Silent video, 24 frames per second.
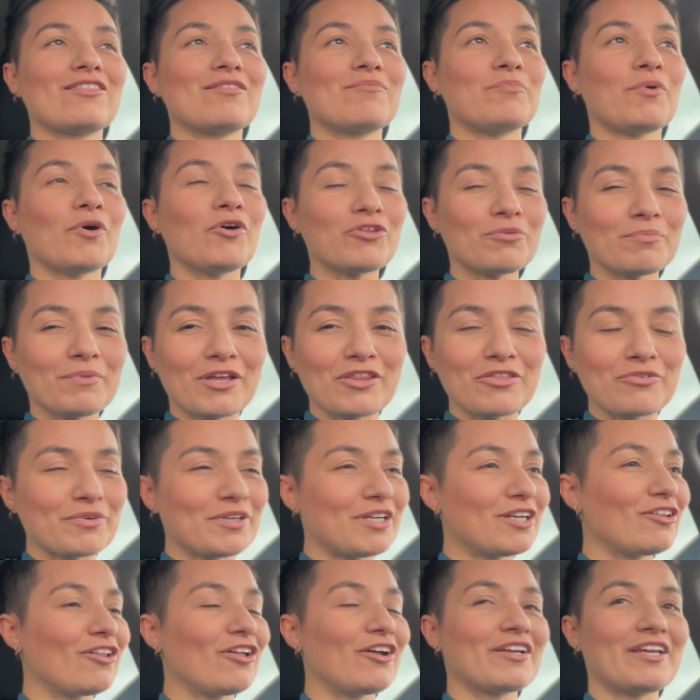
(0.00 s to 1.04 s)
both my 3
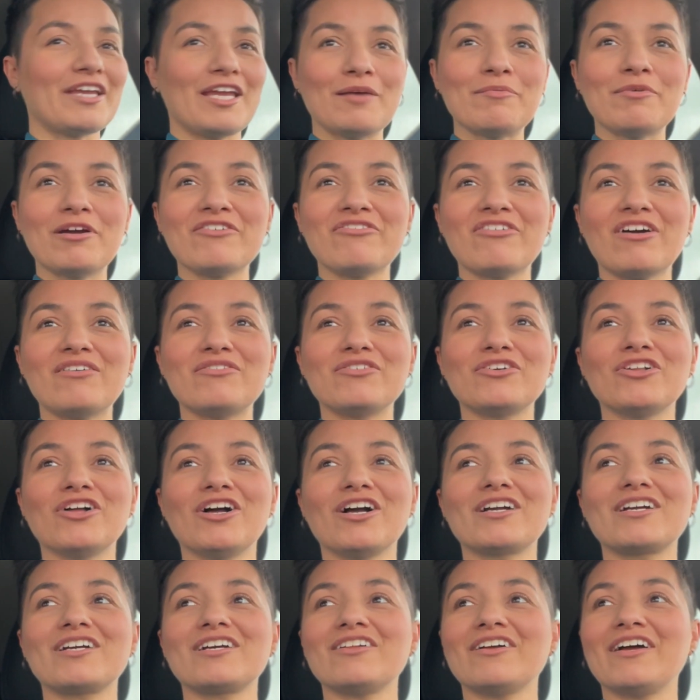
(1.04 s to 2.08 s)
o'clock and my 5
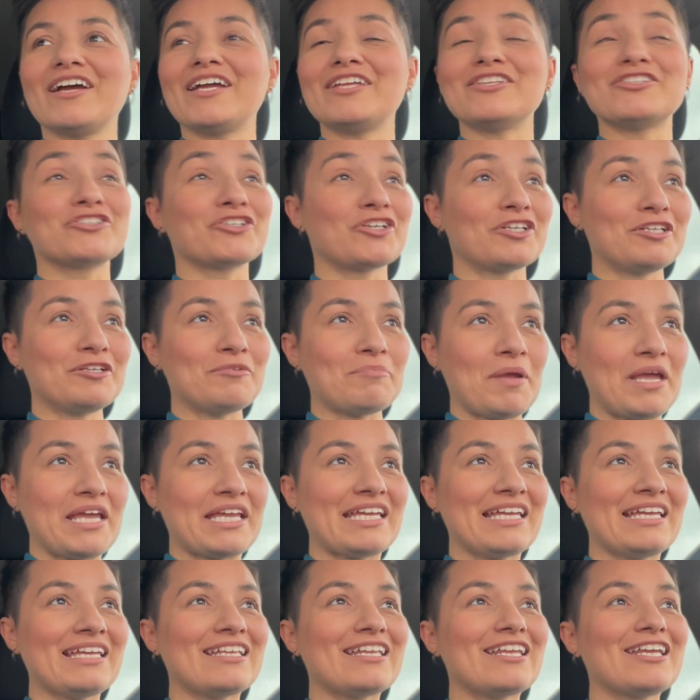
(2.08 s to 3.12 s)
o'clock clients couldn't make
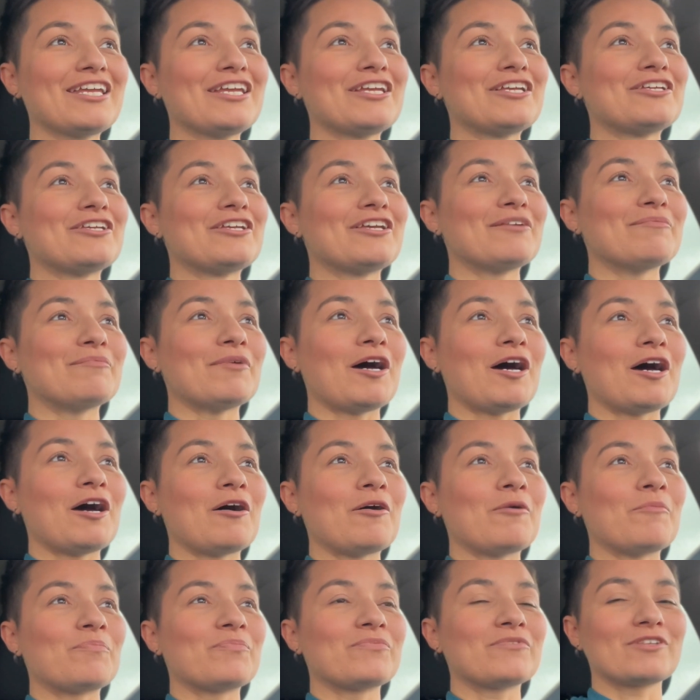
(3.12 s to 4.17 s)
it.
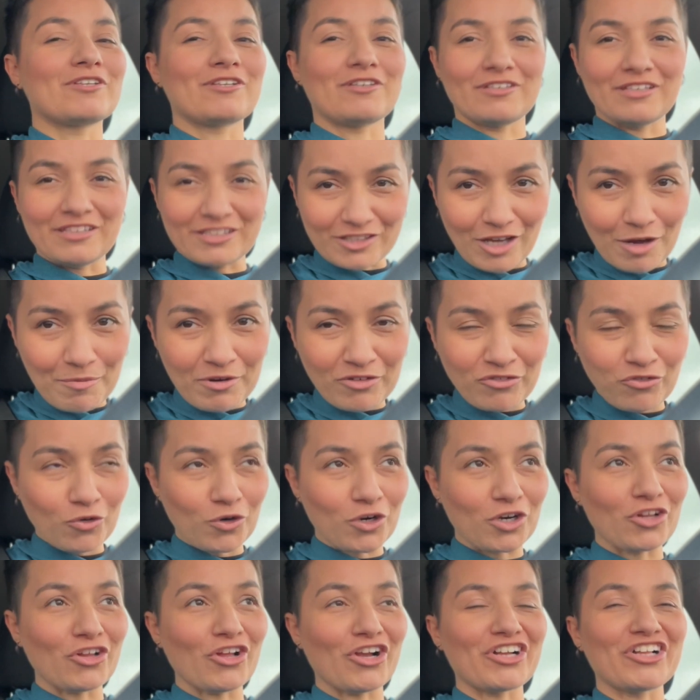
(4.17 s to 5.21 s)
Saw my 4
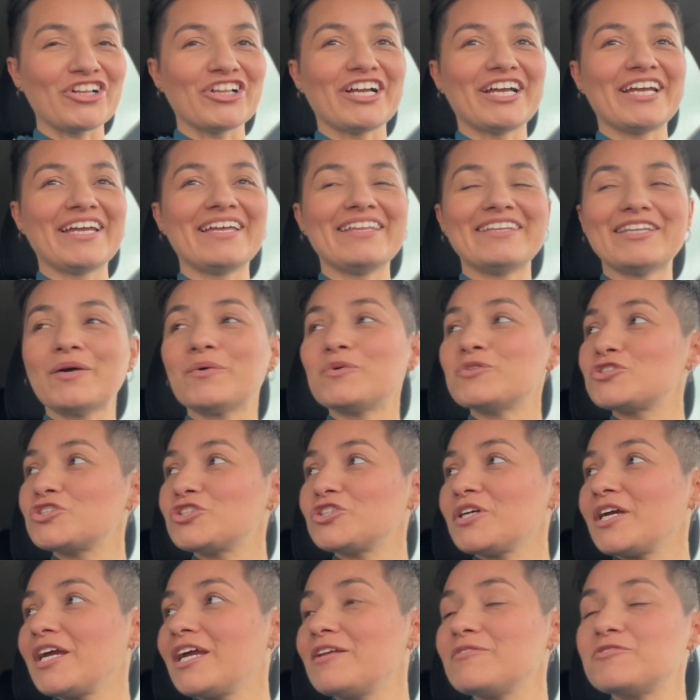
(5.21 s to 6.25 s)
o'clock client. That was
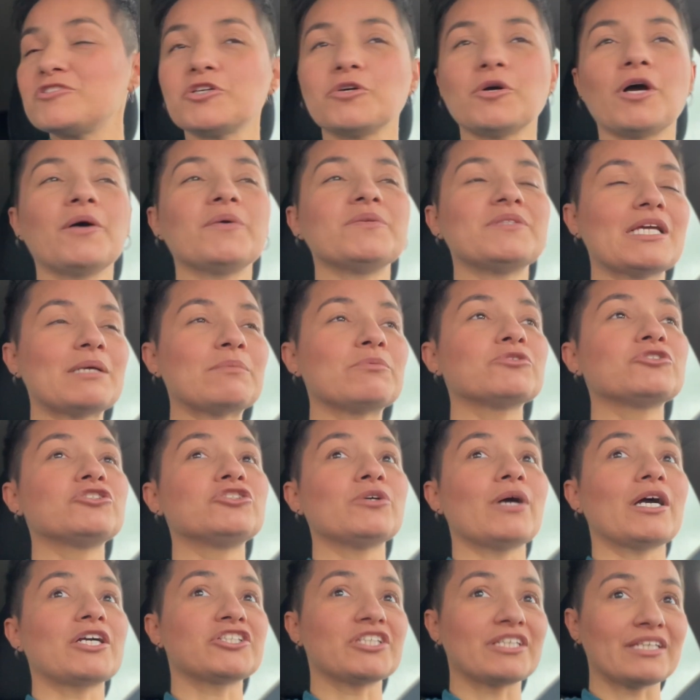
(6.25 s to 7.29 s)
great. So I was able
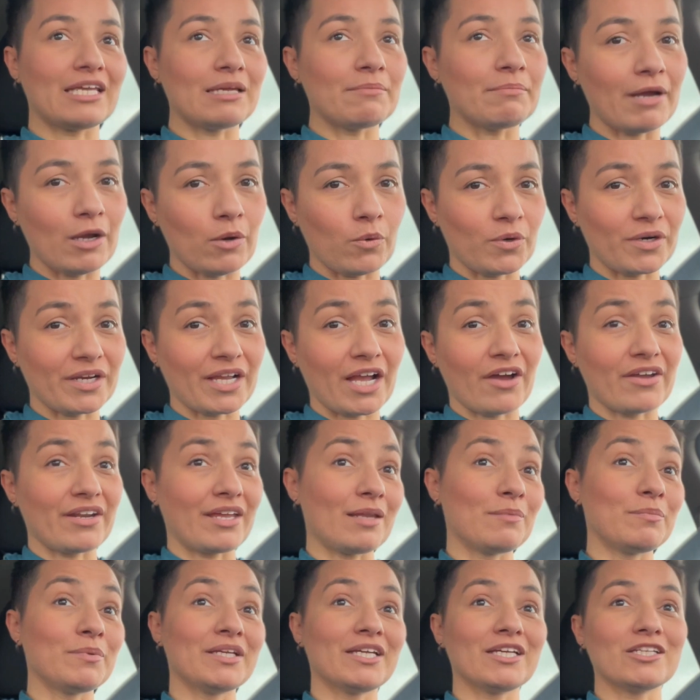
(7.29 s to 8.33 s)
to actually get my workout
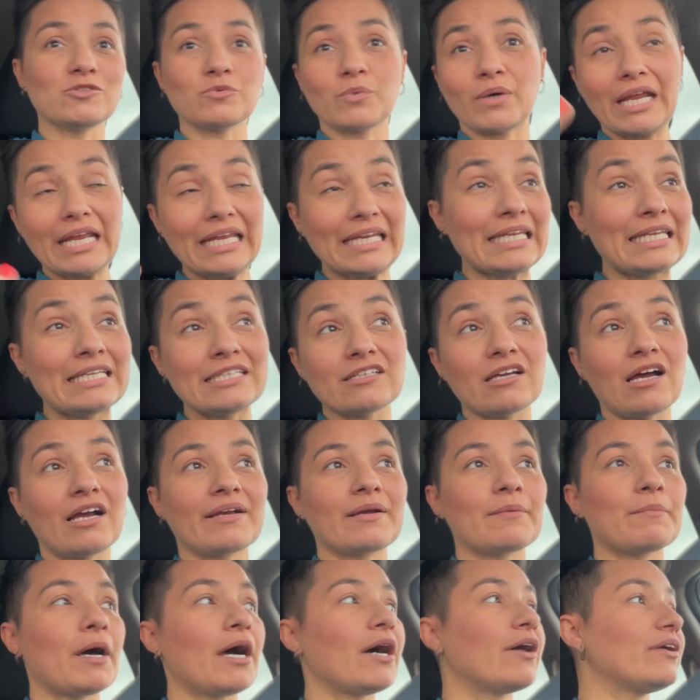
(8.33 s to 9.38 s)
in, because what I didn't talk
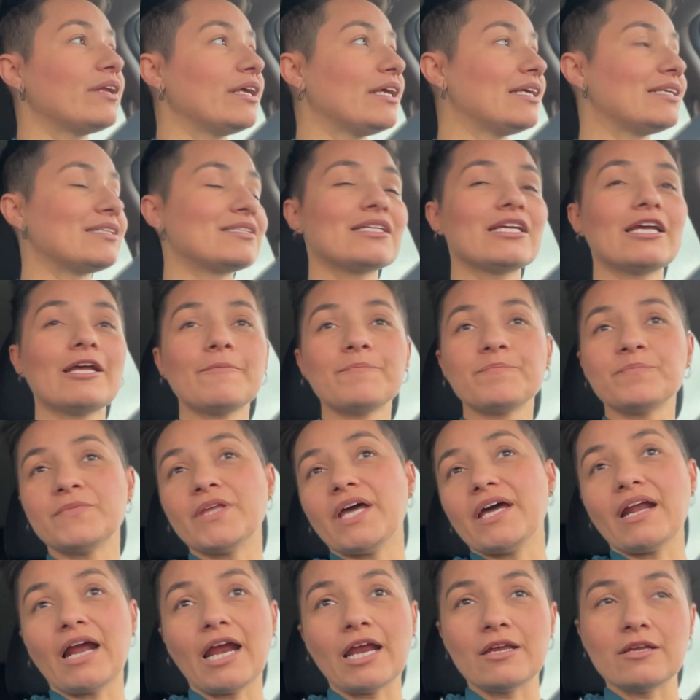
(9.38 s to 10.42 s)
about is
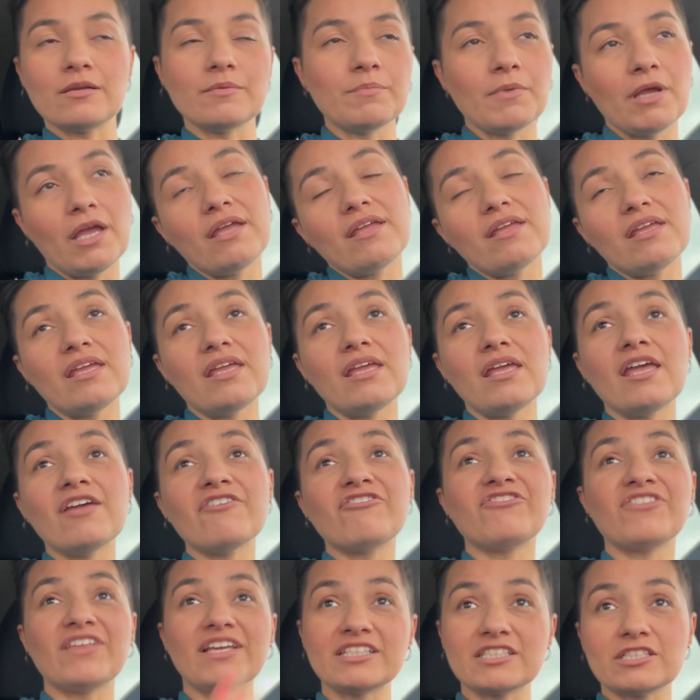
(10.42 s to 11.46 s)
that if
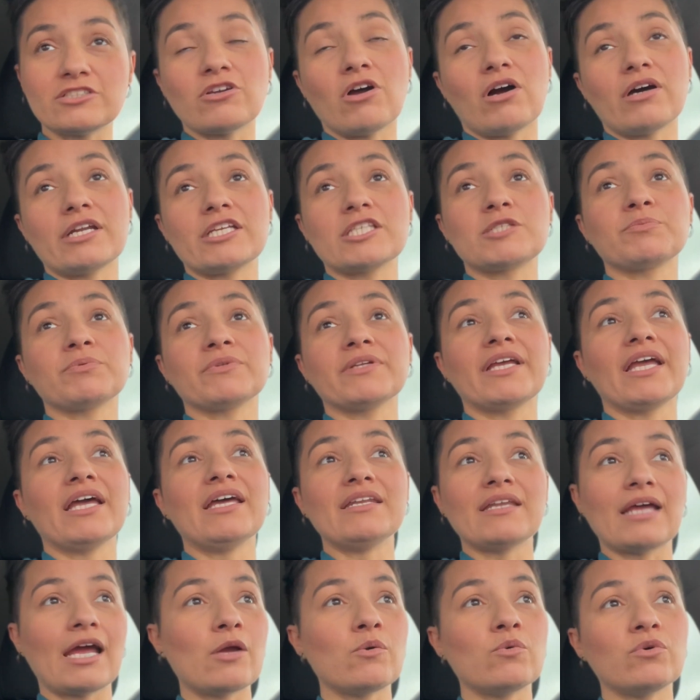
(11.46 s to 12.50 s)
things had gone as
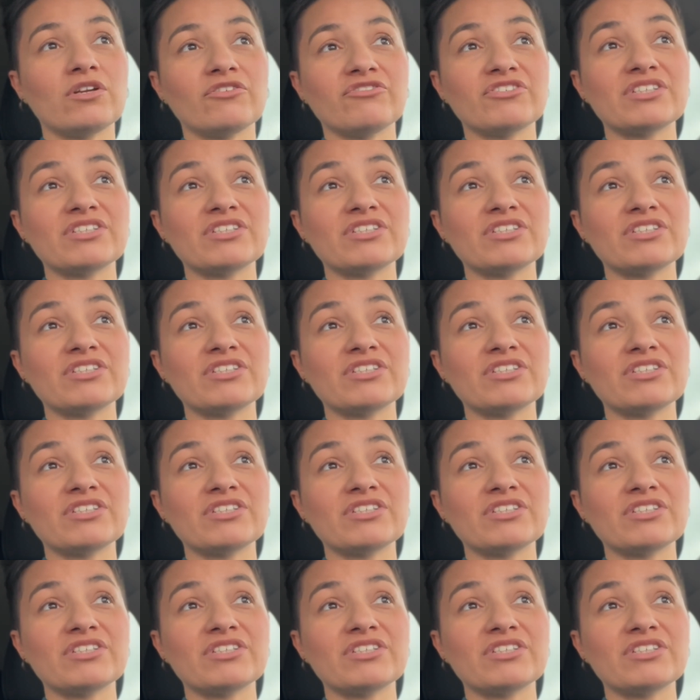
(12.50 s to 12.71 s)
planned, I would have